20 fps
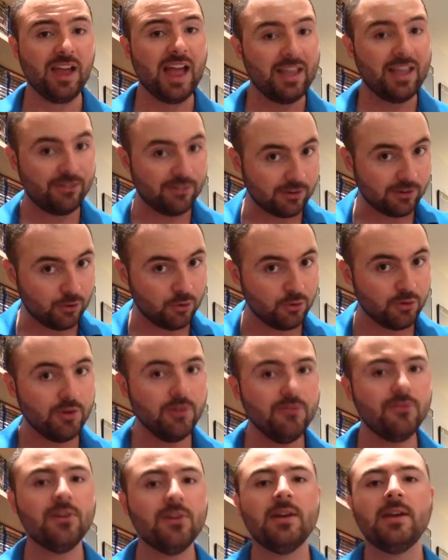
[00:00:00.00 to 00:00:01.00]
as it could
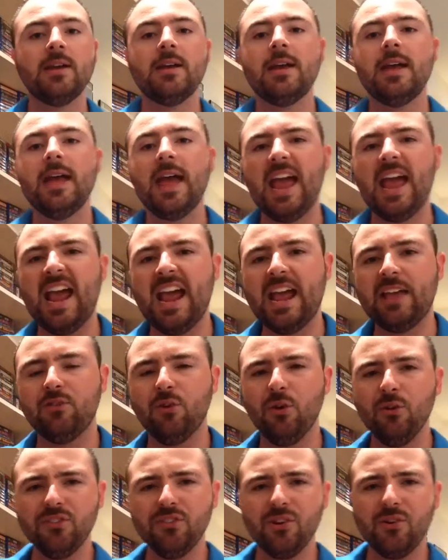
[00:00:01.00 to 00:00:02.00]
have. And
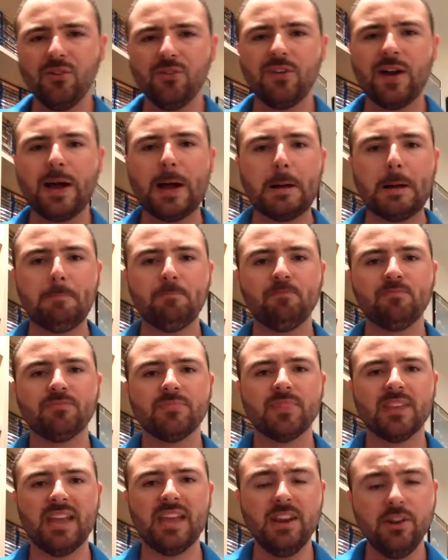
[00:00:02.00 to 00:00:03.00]
also,
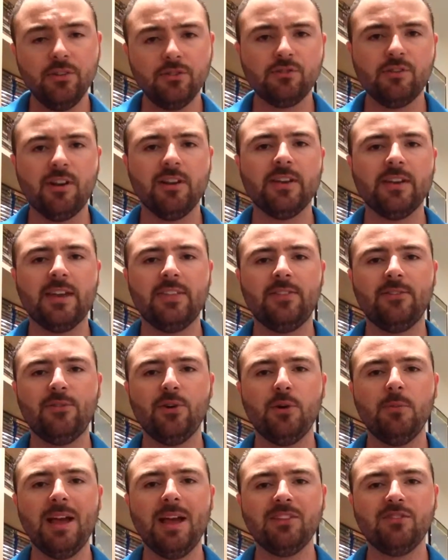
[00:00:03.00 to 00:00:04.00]
in Australia, the
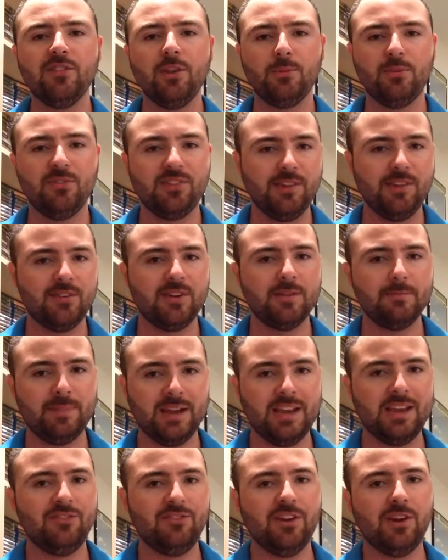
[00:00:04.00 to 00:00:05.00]
film actually was given a
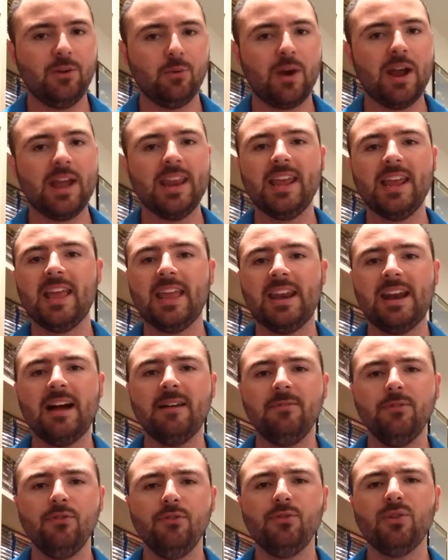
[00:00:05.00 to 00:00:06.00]
PG rating, and
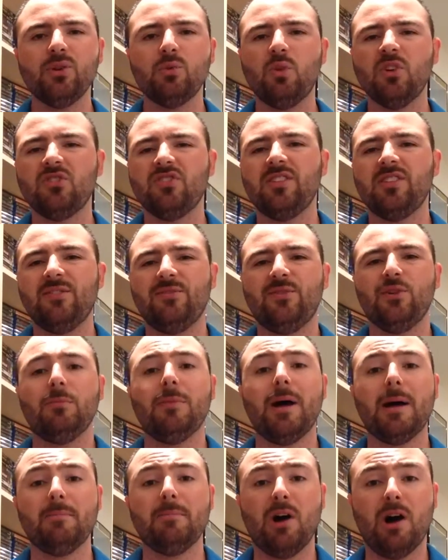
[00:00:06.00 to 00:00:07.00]
after sort of watching the
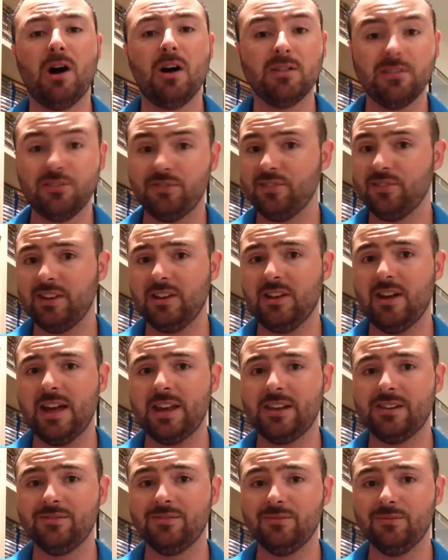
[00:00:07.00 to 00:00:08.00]
film, I'm honestly
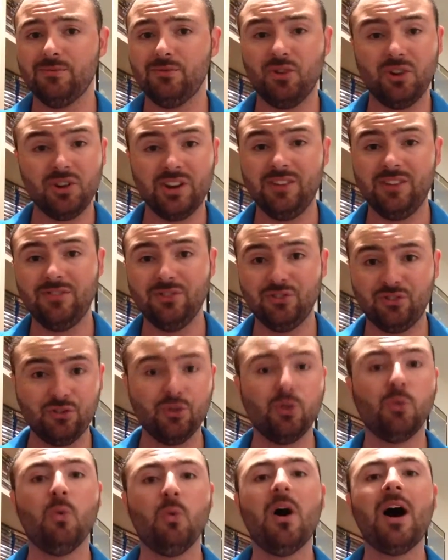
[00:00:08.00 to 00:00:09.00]
kind of not even
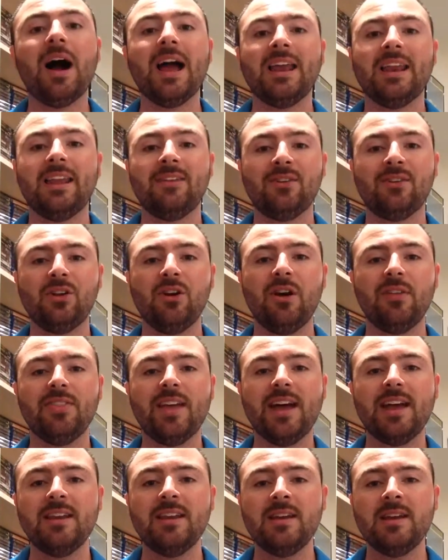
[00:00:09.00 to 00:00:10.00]
sure why it even got
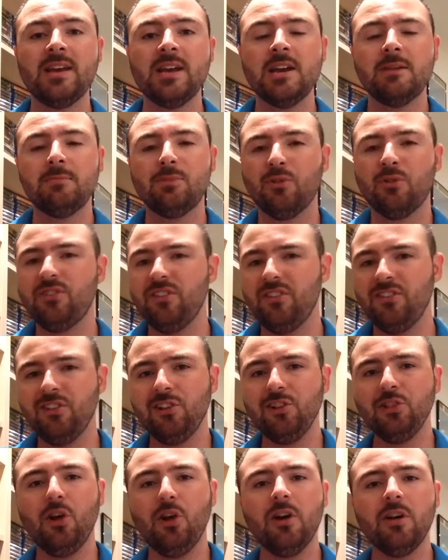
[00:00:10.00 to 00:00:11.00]
that, because there's a
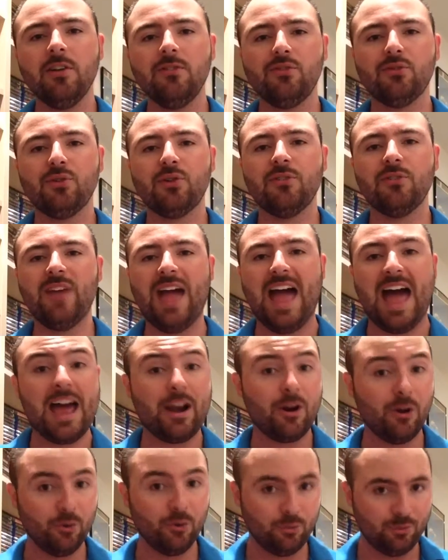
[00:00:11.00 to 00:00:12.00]
lot of sort of
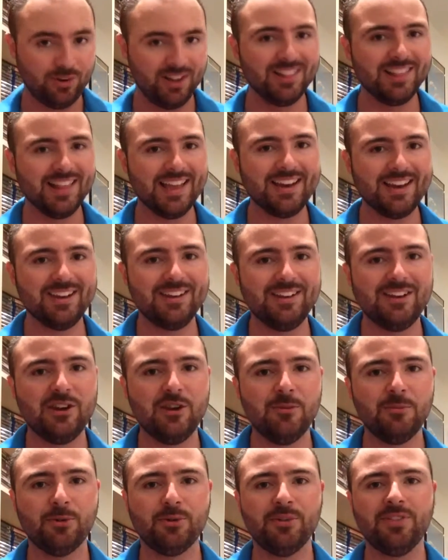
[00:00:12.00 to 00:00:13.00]
adult-related
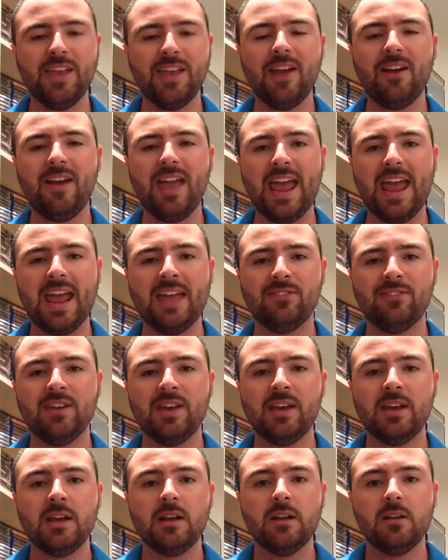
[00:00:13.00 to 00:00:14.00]
humour in there. And
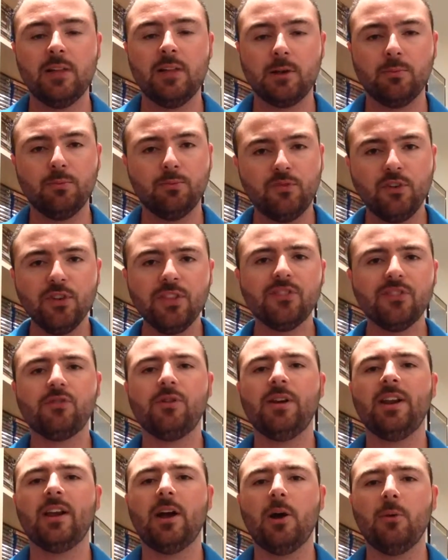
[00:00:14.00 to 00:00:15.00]
like, for the
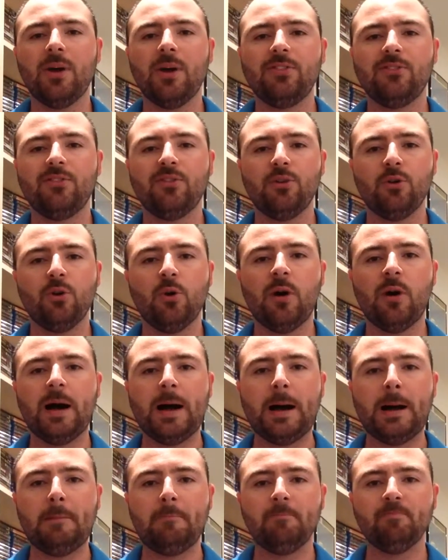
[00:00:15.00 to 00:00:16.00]
screening I went
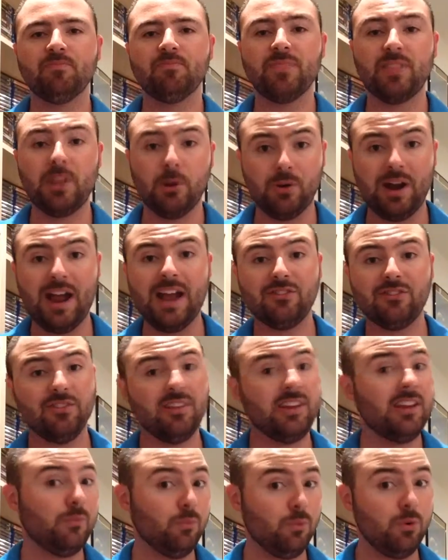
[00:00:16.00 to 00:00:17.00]
to, there
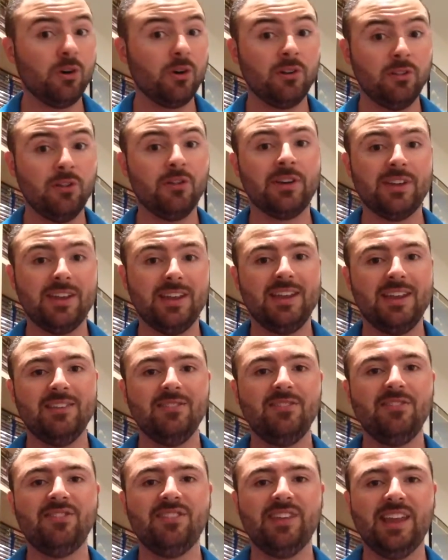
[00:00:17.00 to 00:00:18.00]
were a lot of
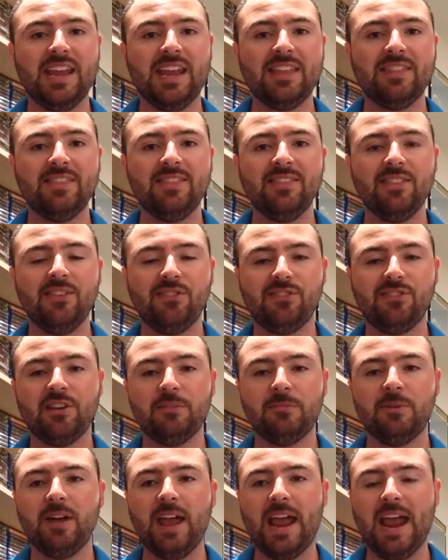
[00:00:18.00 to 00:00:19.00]
kids in the
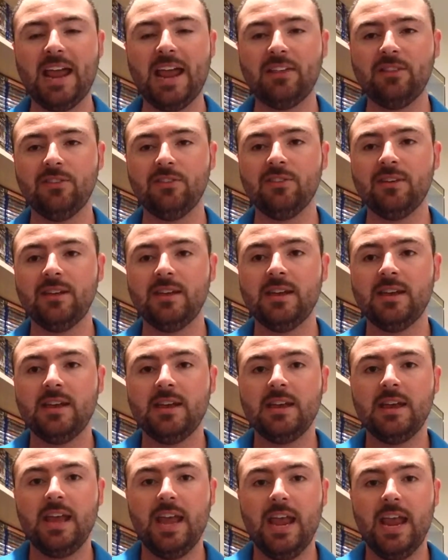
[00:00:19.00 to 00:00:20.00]
cinema, and
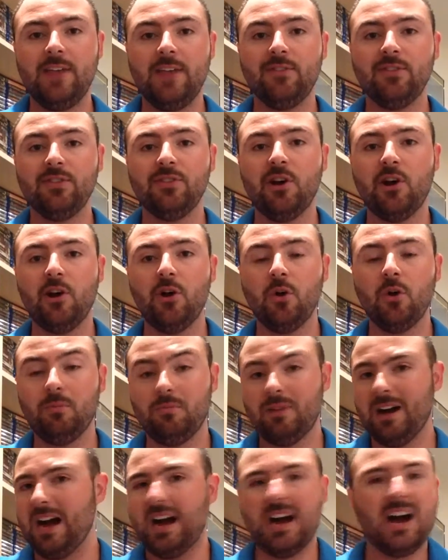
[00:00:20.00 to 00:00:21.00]
even though
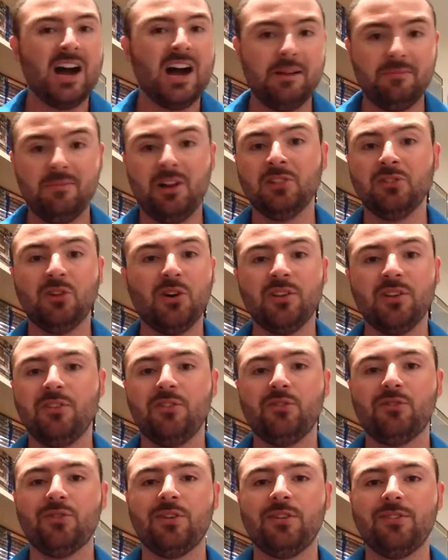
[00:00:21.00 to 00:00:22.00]
a lot of
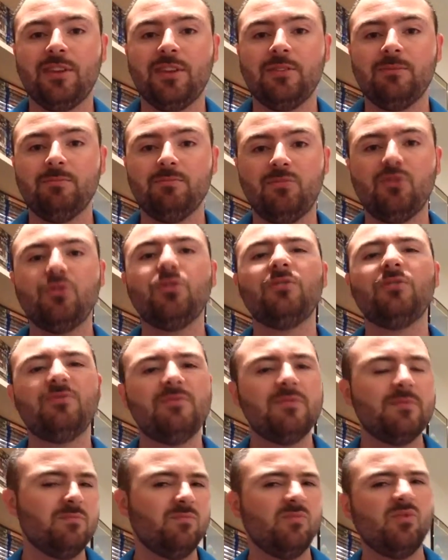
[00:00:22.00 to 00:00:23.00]
the sort
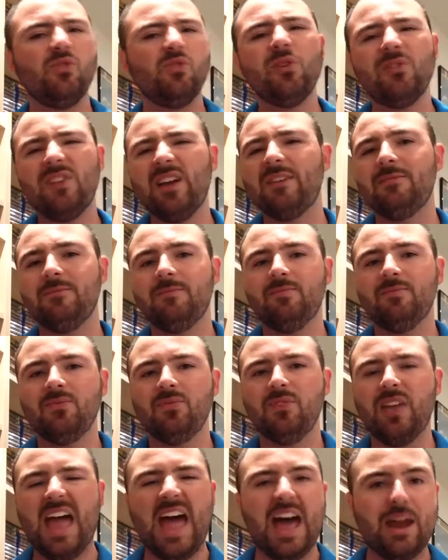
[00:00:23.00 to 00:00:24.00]
of
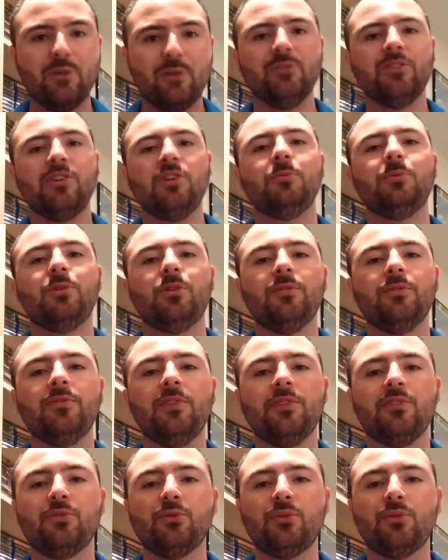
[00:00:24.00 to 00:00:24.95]
adult humour of the